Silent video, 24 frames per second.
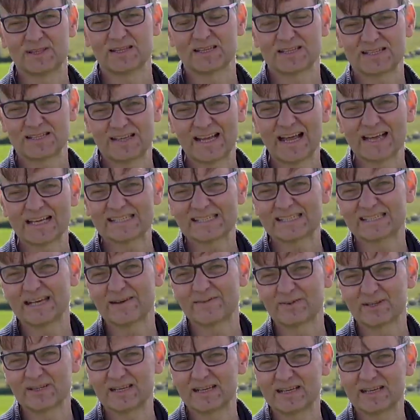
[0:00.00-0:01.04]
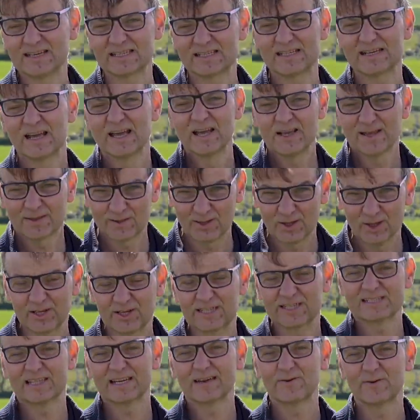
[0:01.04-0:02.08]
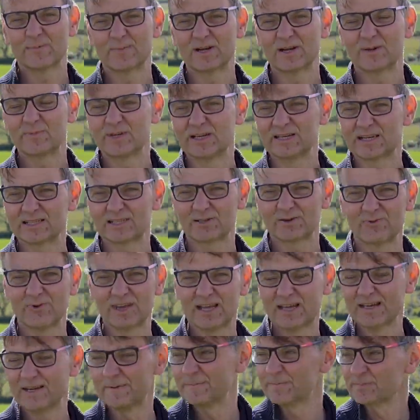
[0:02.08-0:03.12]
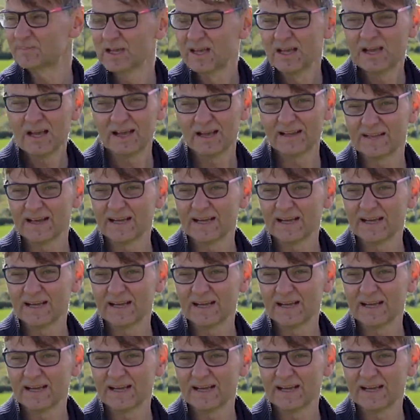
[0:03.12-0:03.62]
this last 7 days, 37 millimetres of rain. And